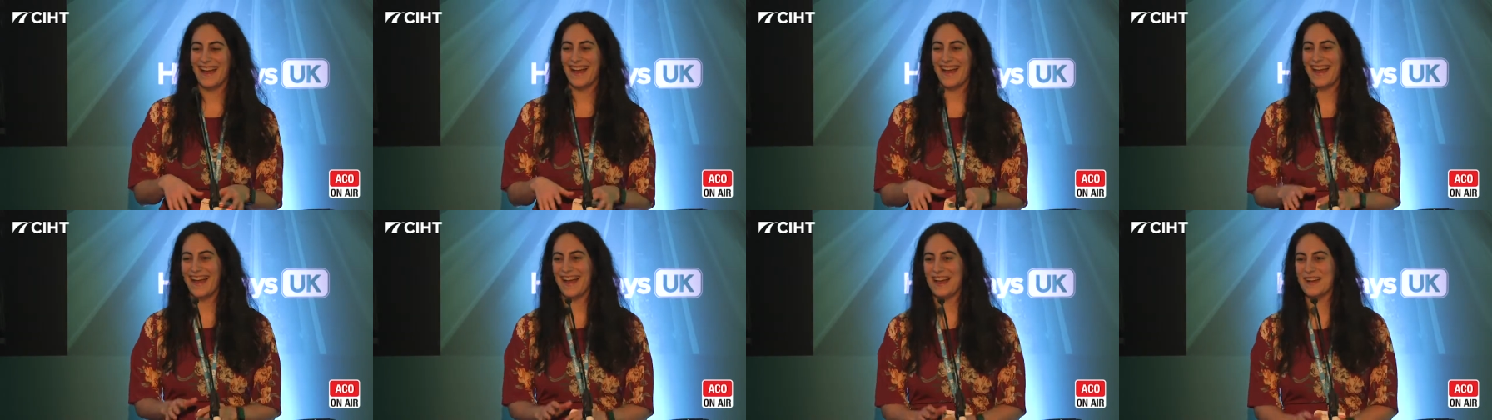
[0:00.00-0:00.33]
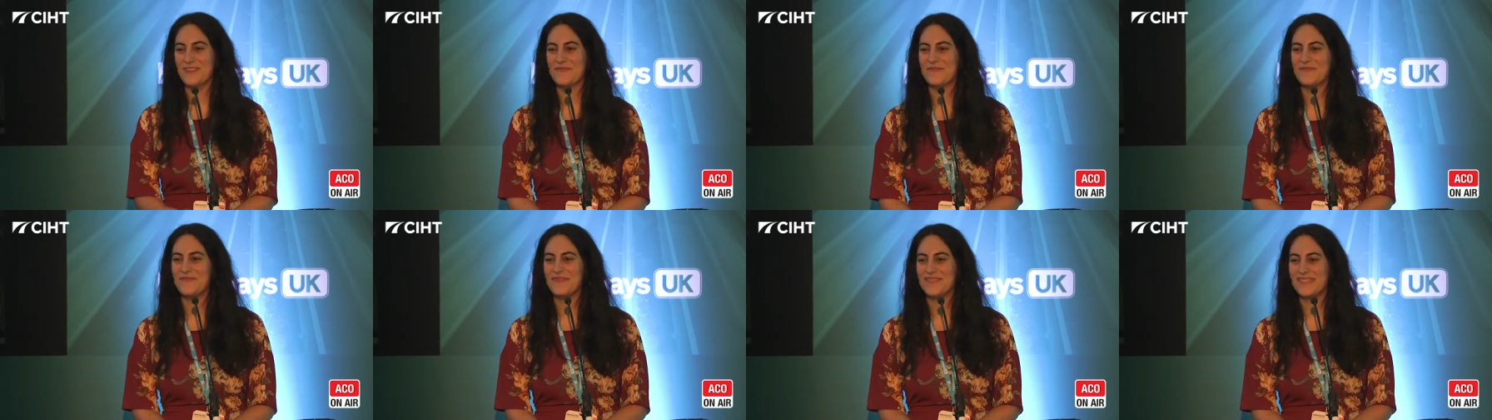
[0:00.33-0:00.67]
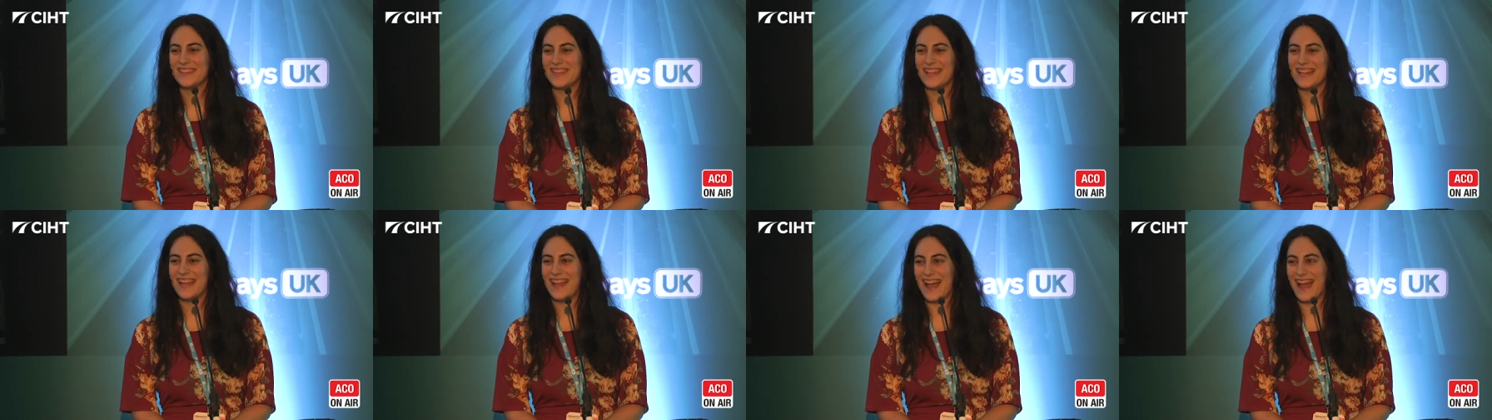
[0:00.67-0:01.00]

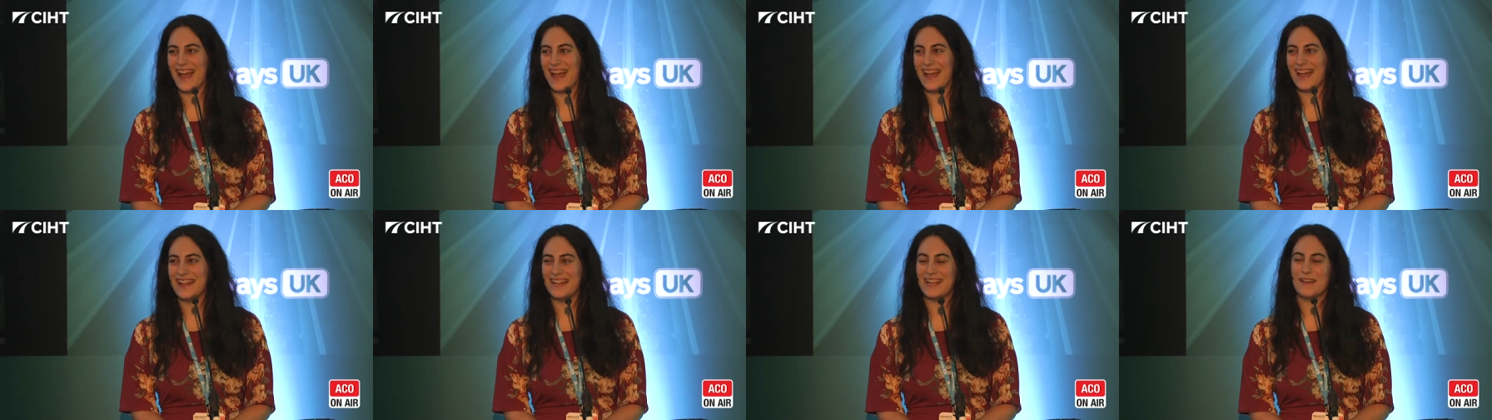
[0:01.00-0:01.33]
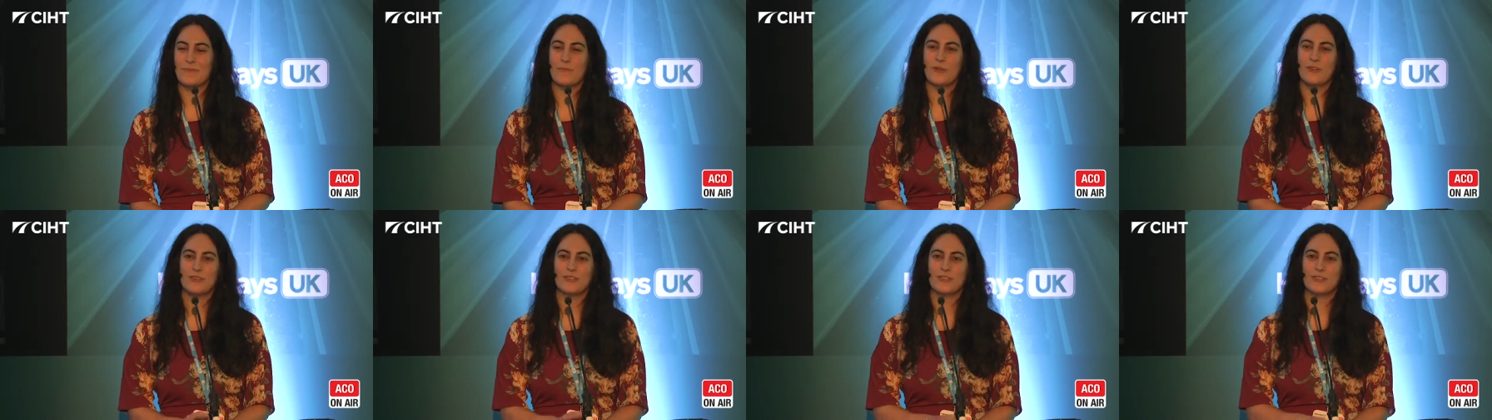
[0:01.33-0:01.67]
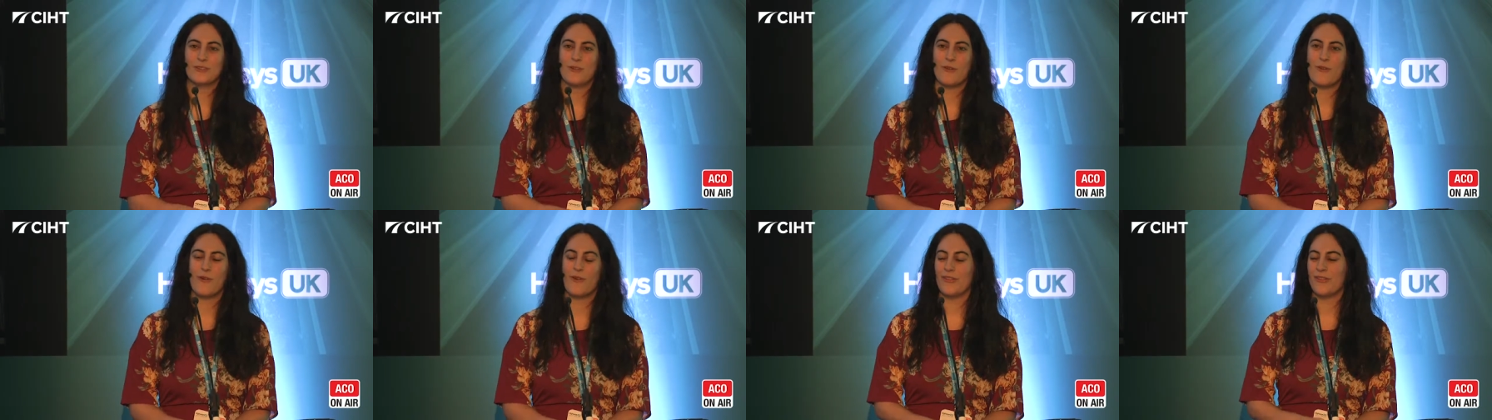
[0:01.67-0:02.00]
And I'm
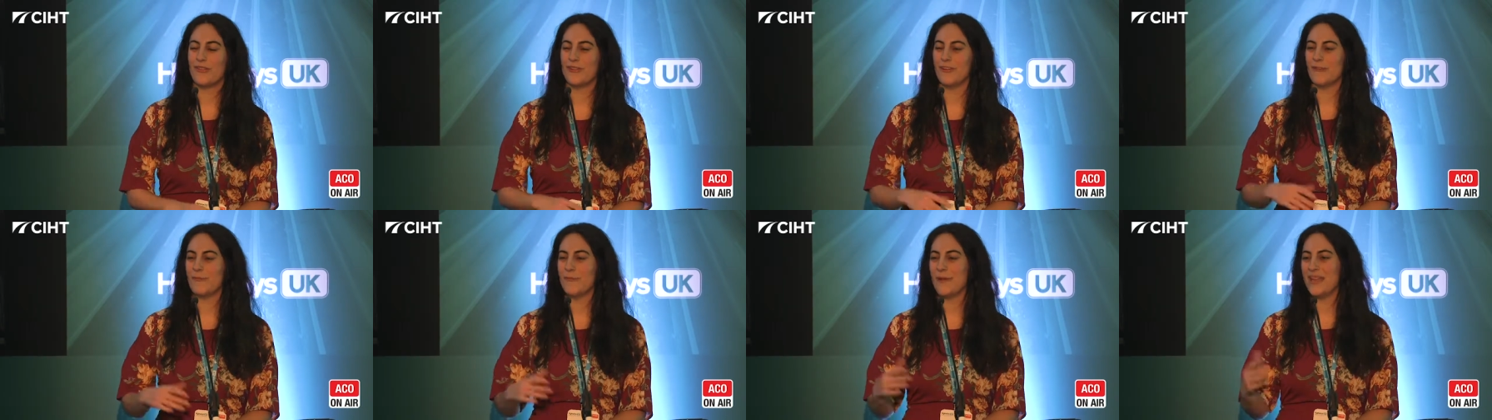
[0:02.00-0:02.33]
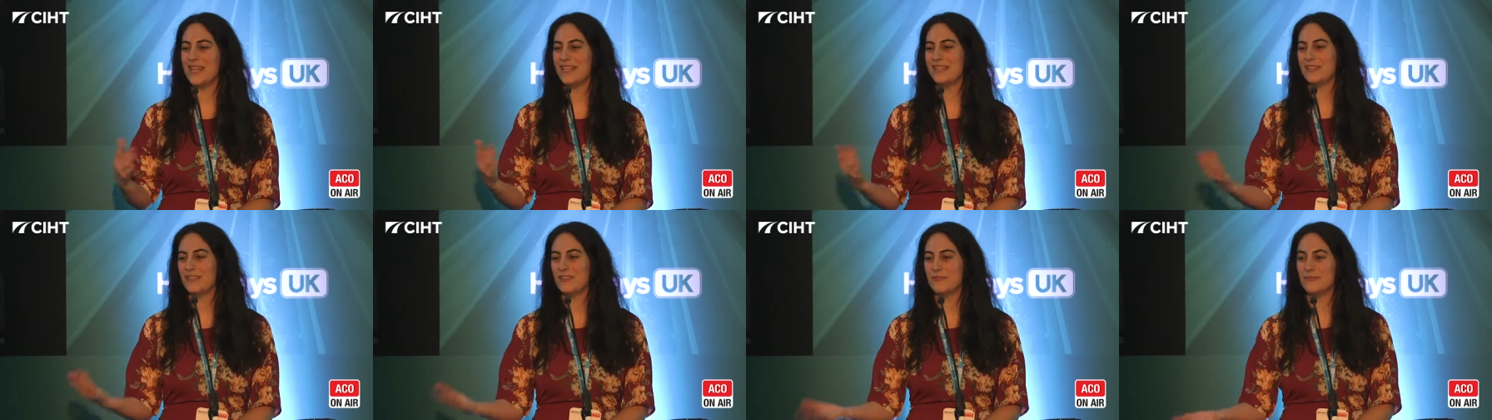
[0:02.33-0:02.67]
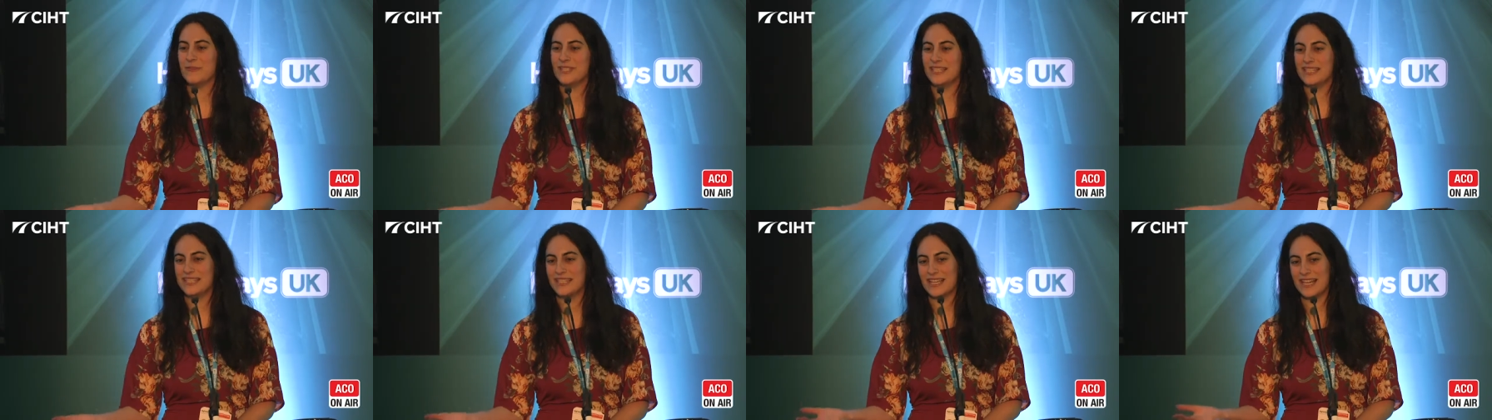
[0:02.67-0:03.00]
also on their main
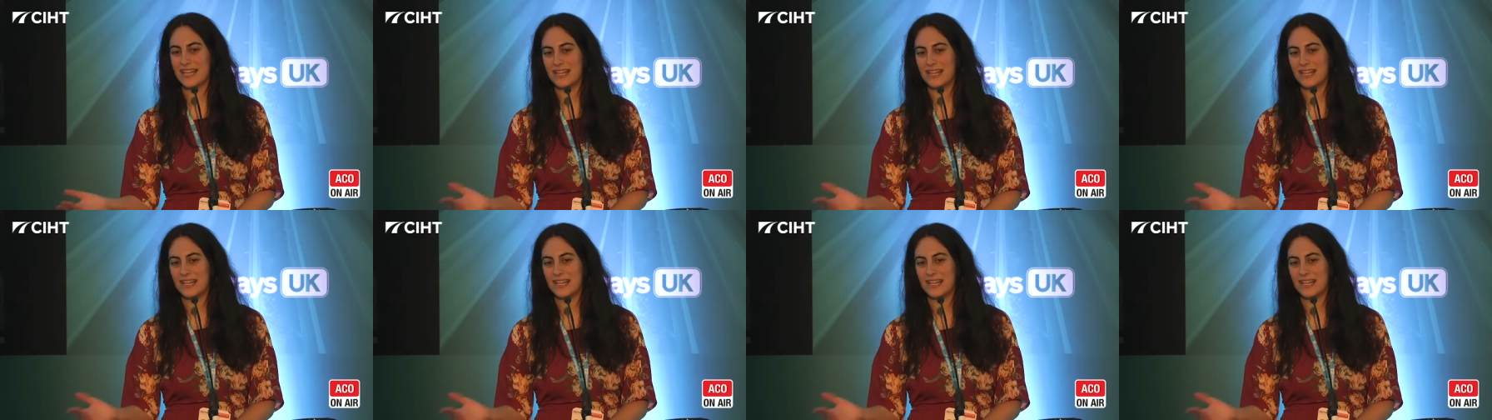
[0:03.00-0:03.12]
committee